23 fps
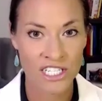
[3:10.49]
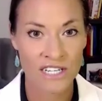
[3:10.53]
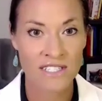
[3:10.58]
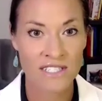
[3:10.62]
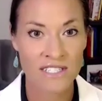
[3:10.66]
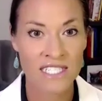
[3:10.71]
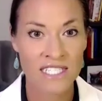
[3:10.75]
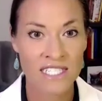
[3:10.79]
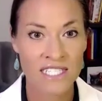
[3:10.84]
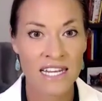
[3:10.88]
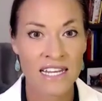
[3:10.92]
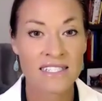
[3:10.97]
of
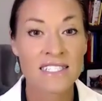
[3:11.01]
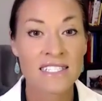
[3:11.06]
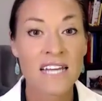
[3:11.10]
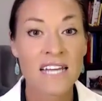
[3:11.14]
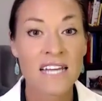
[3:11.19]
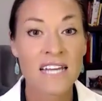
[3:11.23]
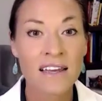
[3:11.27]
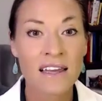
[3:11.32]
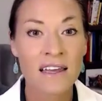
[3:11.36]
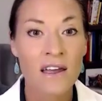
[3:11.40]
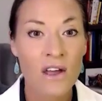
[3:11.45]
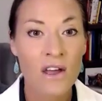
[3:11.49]
staying
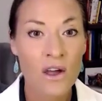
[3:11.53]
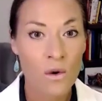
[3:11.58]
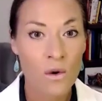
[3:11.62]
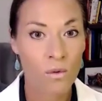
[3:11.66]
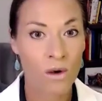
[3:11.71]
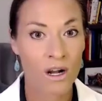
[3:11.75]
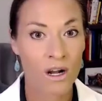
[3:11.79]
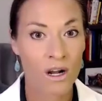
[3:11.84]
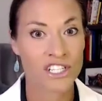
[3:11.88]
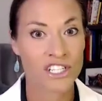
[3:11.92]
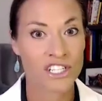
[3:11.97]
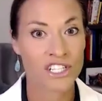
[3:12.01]
stuck,
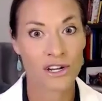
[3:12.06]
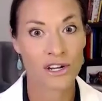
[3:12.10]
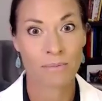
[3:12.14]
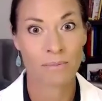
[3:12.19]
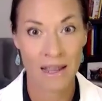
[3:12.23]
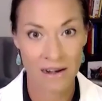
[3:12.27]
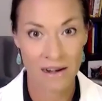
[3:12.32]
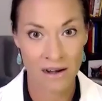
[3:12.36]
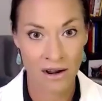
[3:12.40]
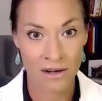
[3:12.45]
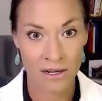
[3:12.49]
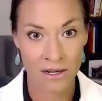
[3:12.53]
watching your
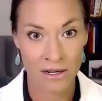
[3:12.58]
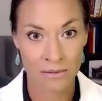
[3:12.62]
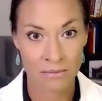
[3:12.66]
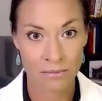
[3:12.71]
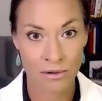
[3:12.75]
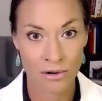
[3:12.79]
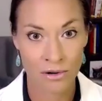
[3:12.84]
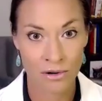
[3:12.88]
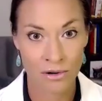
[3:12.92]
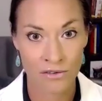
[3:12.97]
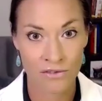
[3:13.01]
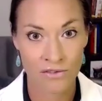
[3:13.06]
pet not
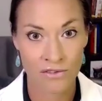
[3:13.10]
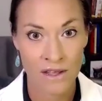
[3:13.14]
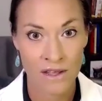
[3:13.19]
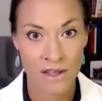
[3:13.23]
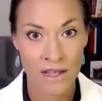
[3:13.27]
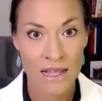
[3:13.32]
improve.